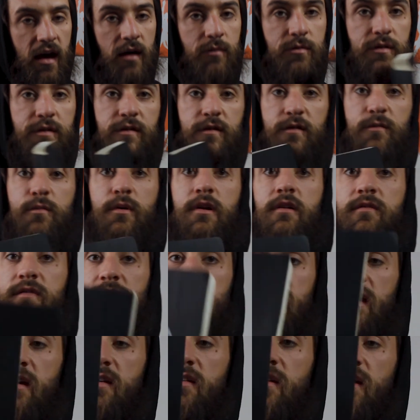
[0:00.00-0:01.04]
This is one of
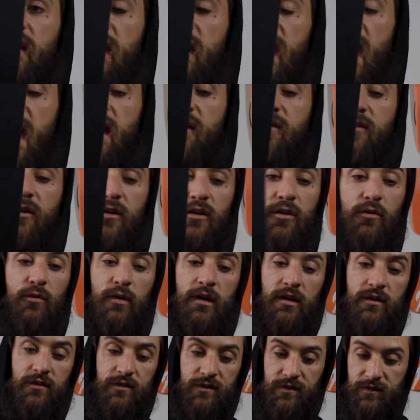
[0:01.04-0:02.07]
his, a cat dog
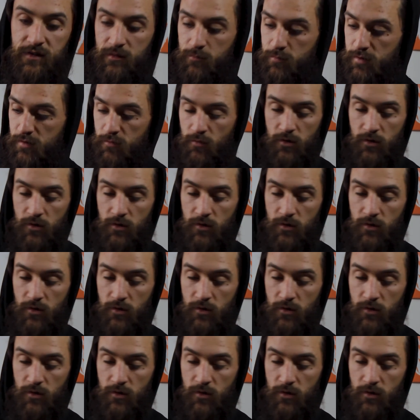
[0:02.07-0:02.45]
Ren and Stimpy